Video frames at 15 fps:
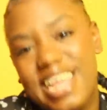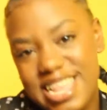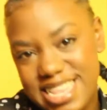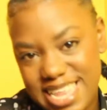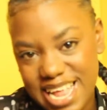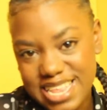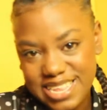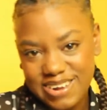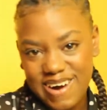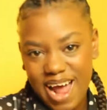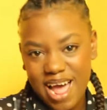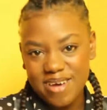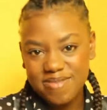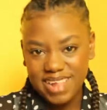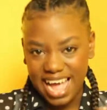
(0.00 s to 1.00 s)

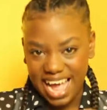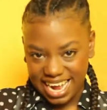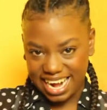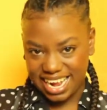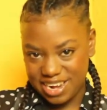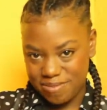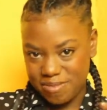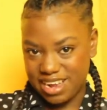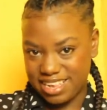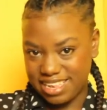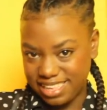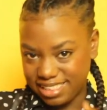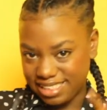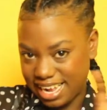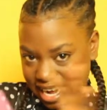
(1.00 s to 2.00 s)
Subscribe now. Click the button.
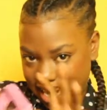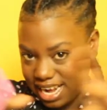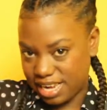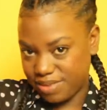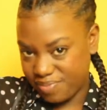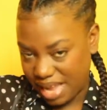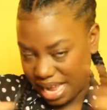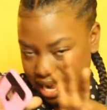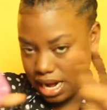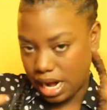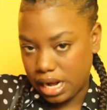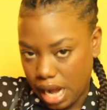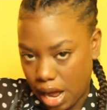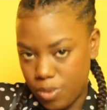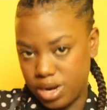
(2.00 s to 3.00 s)
Click
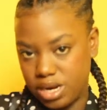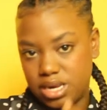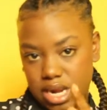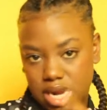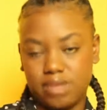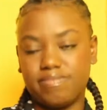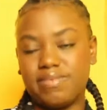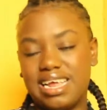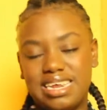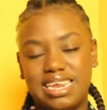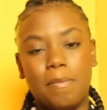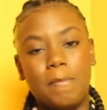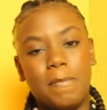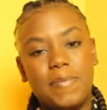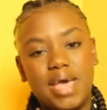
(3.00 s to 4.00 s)
that one. Click the
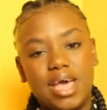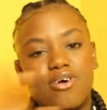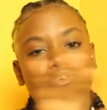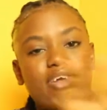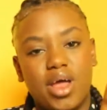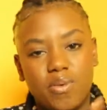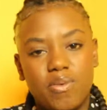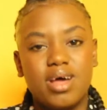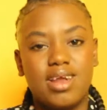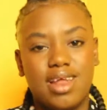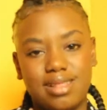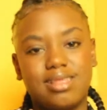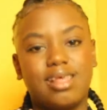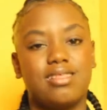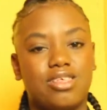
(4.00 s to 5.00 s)
big red word
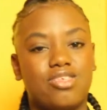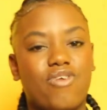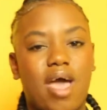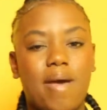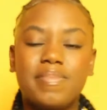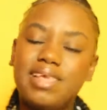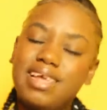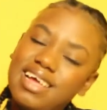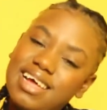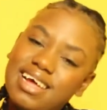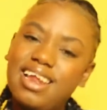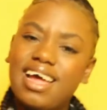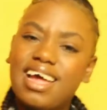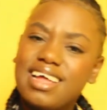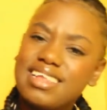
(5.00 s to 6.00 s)
that says subscribe.
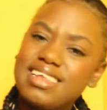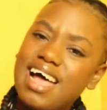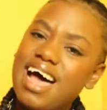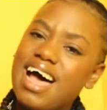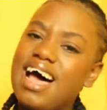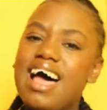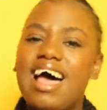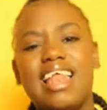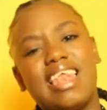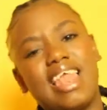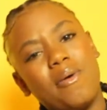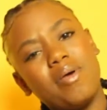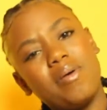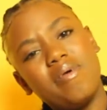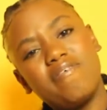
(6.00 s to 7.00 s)
Click it now.
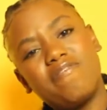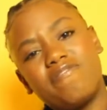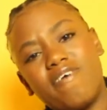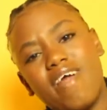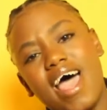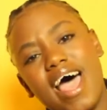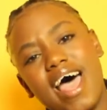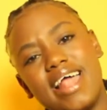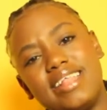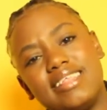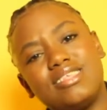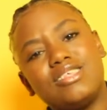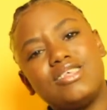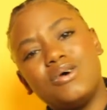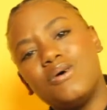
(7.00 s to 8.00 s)
Let me be
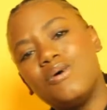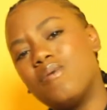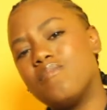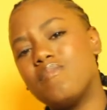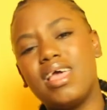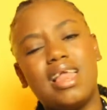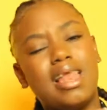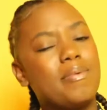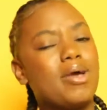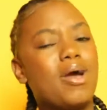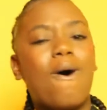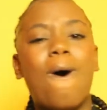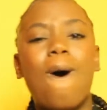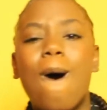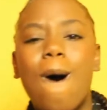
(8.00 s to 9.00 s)
friends. You, me, let me
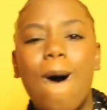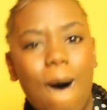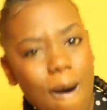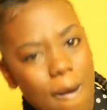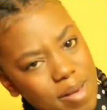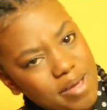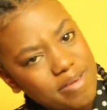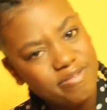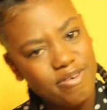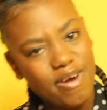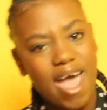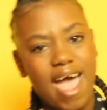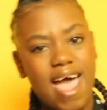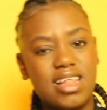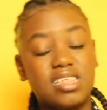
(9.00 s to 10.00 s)
all be
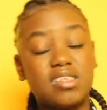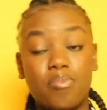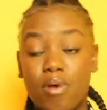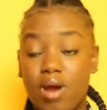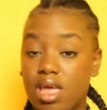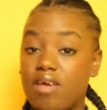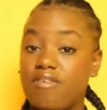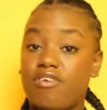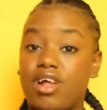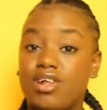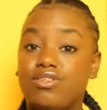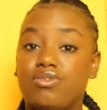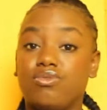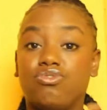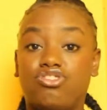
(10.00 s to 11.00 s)
friends. Bring your
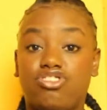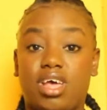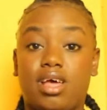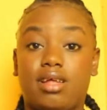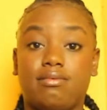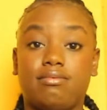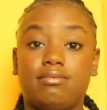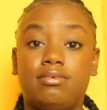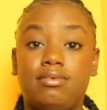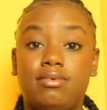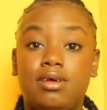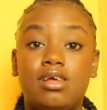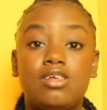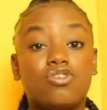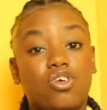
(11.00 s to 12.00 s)
friends to share.
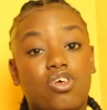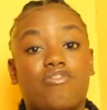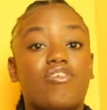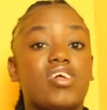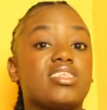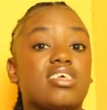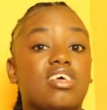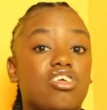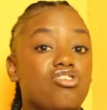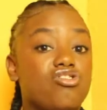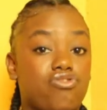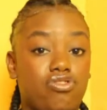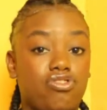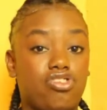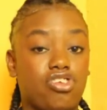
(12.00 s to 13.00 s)
So your friends can
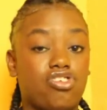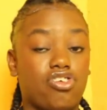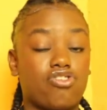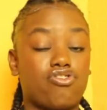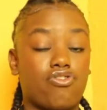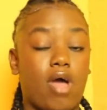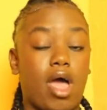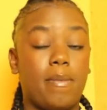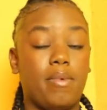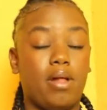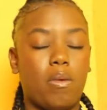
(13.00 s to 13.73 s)
just subscribe.